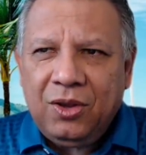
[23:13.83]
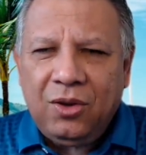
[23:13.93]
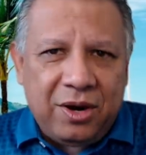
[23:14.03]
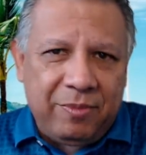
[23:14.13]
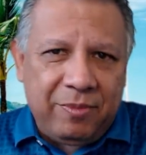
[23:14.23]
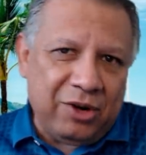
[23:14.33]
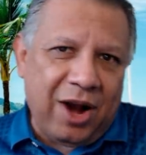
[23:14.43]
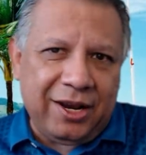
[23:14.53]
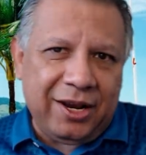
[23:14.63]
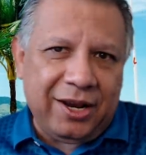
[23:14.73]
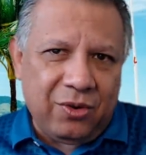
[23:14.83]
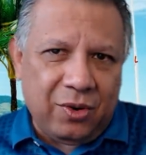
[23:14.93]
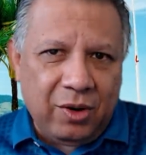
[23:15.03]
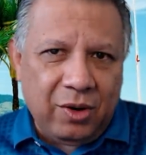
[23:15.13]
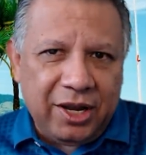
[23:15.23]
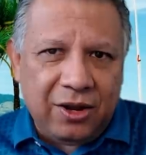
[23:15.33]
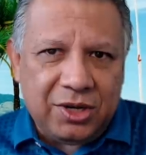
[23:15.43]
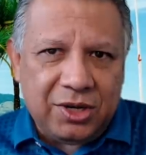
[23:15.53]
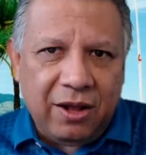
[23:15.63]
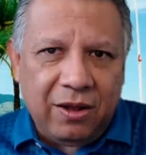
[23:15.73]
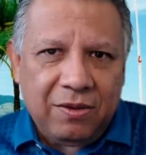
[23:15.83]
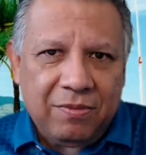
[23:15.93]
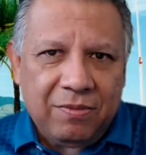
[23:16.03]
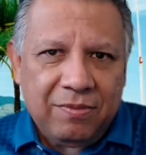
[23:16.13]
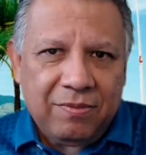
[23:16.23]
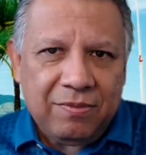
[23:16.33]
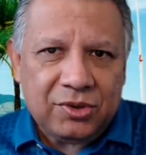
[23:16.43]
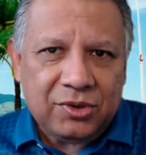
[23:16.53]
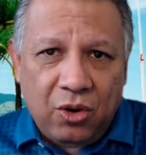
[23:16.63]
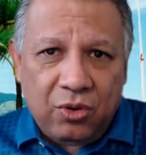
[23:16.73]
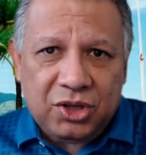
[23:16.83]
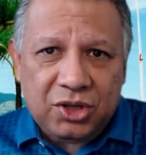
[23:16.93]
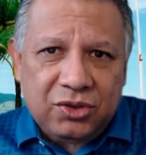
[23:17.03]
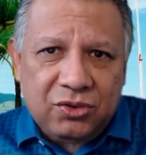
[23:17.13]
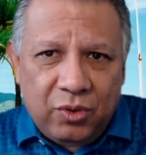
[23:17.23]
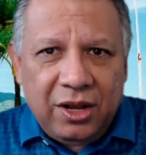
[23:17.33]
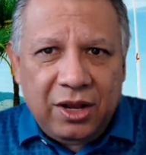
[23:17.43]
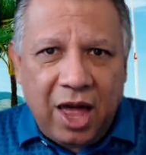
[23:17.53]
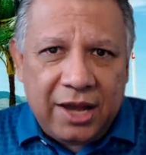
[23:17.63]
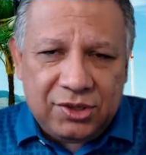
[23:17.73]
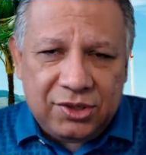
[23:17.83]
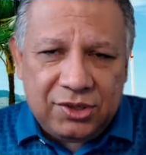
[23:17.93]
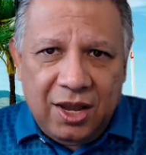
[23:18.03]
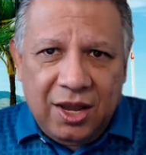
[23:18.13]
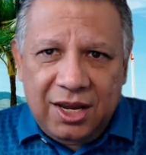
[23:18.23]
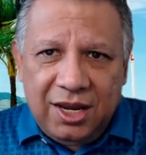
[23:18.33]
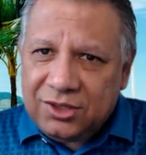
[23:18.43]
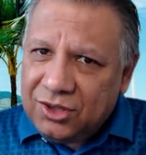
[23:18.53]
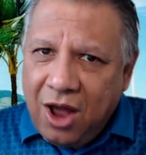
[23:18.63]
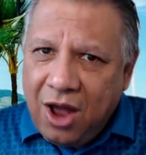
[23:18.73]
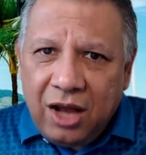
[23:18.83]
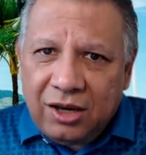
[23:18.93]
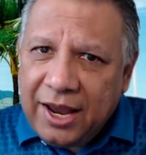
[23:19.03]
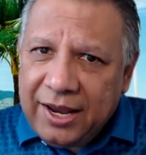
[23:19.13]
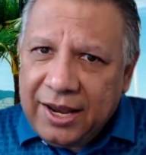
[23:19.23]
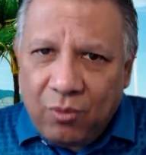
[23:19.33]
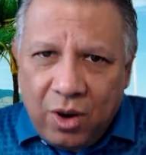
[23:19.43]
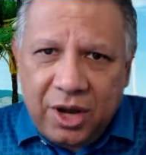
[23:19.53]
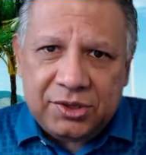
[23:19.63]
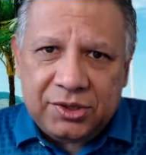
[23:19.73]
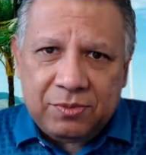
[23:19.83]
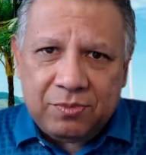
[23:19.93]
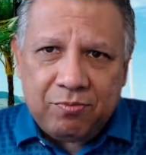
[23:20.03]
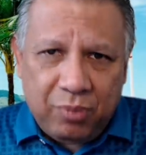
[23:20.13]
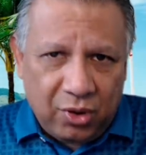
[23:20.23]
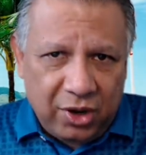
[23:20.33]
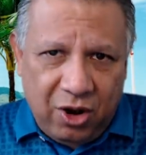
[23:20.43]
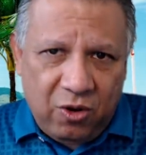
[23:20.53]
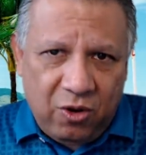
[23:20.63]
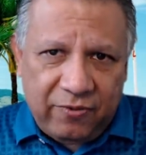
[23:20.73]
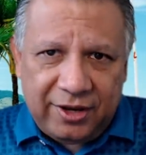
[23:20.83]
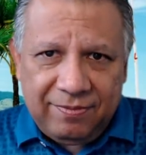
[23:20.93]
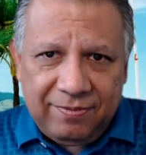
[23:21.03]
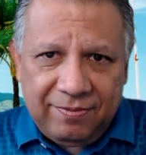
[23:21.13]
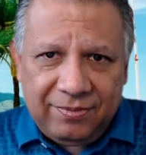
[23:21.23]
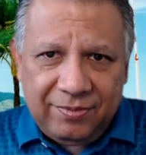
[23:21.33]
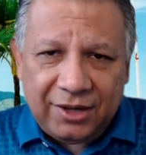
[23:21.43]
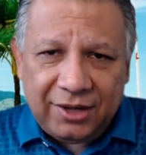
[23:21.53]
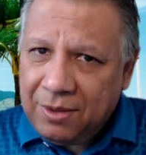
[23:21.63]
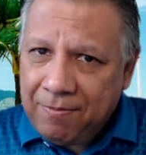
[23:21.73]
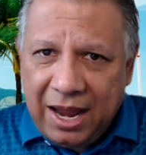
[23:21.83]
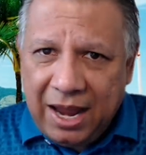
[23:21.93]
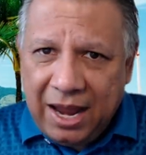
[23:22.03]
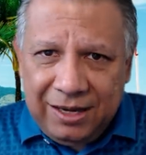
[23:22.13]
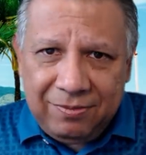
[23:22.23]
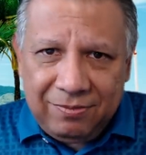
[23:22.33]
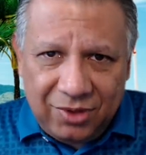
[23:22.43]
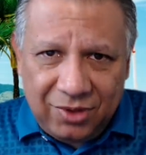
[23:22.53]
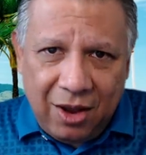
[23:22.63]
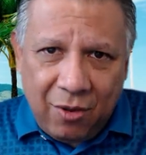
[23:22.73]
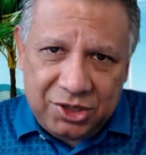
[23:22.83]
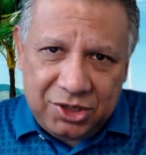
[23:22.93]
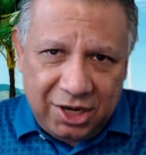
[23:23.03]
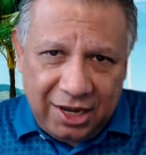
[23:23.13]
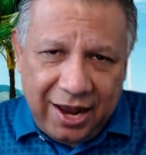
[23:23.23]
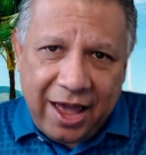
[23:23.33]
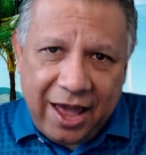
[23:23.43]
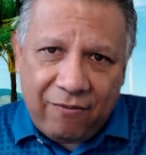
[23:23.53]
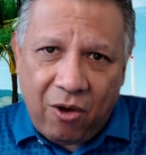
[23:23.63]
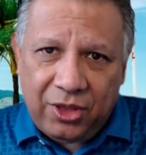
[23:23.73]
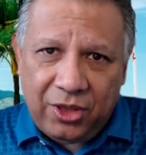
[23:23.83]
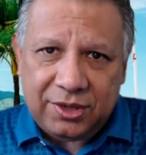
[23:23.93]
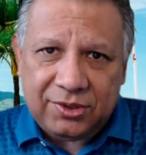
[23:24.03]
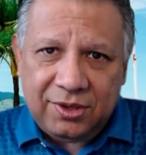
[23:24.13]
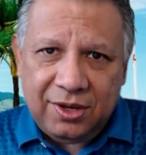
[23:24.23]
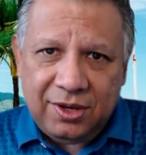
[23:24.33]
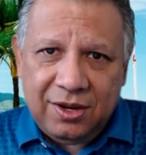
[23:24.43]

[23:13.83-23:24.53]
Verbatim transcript: you don't want to be dragging her to a quickie hotel. So just realize it's not like it was pre-COVID. That's the main thing I want you to get out of all this.